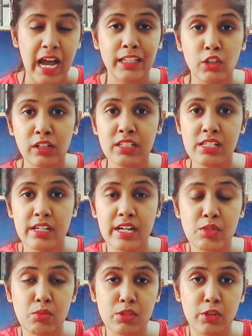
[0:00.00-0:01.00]
I thought the
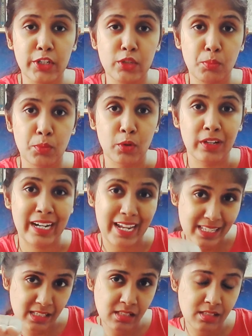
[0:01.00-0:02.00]
series was going to
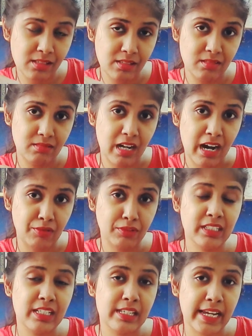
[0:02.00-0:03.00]
progress
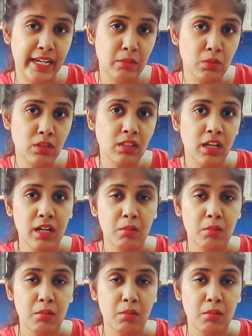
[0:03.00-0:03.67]
after the second book,